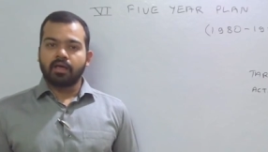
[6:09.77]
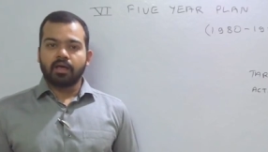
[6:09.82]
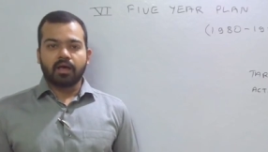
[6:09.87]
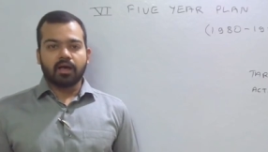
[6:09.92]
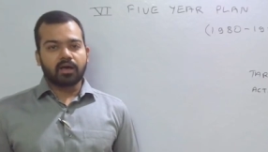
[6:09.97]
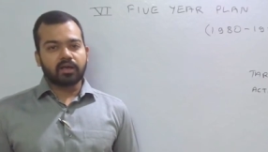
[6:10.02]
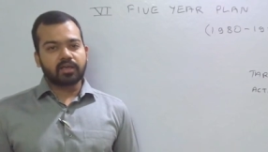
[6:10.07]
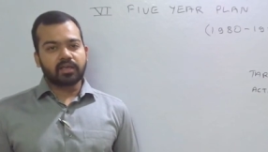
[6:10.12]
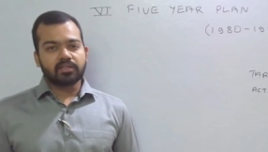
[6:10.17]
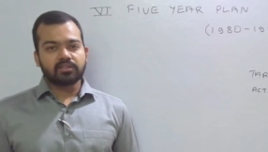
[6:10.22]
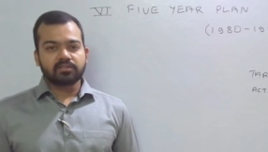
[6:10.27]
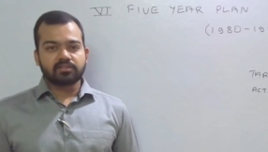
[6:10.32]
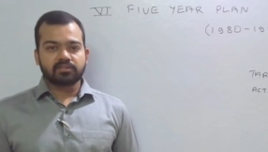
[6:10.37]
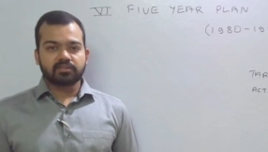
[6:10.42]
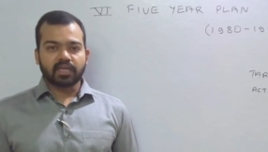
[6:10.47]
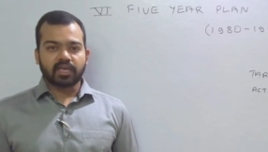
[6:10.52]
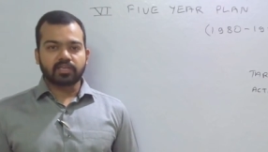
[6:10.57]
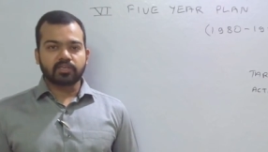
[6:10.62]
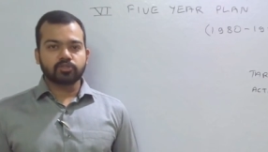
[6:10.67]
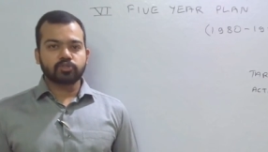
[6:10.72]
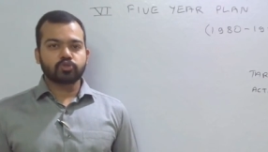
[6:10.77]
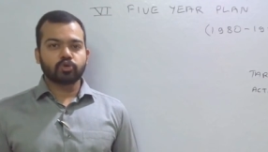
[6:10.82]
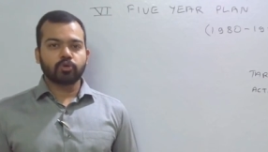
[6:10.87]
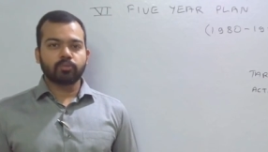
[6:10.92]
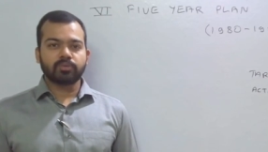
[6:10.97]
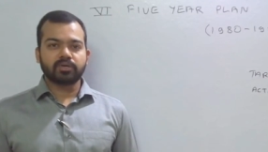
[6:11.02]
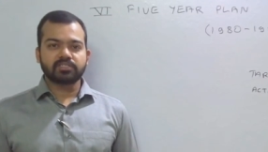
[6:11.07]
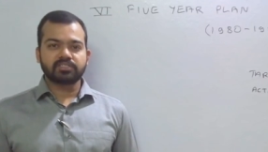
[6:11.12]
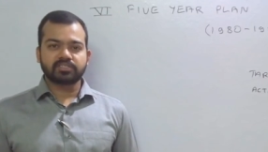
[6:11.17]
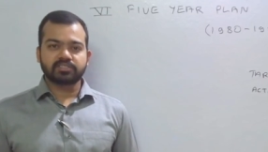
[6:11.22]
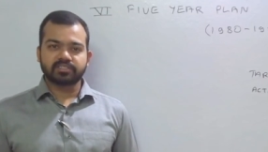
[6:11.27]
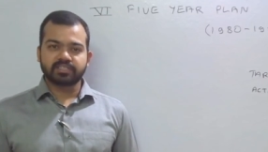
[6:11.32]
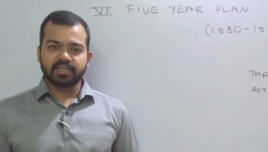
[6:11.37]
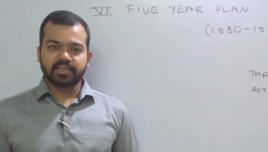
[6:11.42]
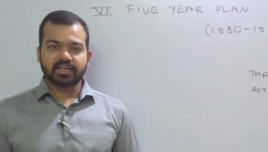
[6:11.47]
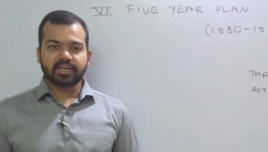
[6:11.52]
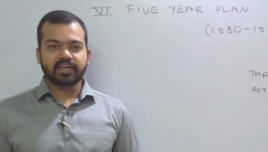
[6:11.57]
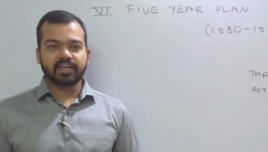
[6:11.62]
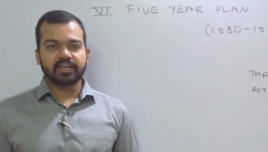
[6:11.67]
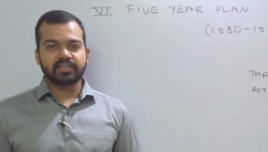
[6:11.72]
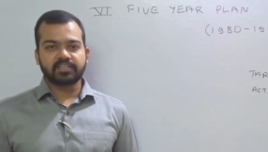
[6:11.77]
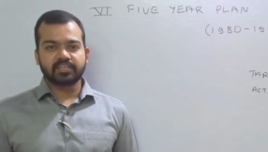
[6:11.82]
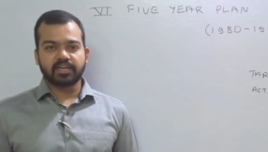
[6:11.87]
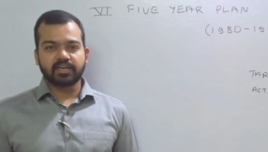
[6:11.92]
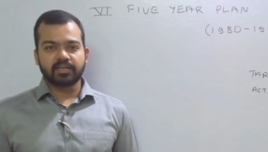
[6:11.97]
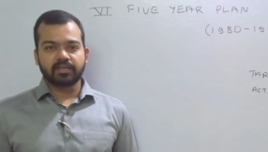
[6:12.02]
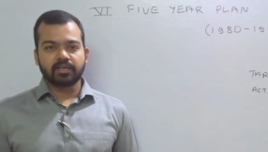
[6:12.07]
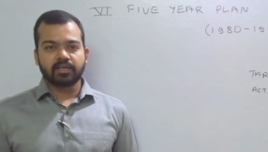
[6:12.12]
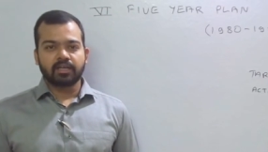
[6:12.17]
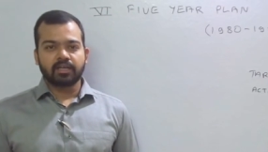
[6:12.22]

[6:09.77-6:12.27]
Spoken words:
Again, thank you so much. Stay connected.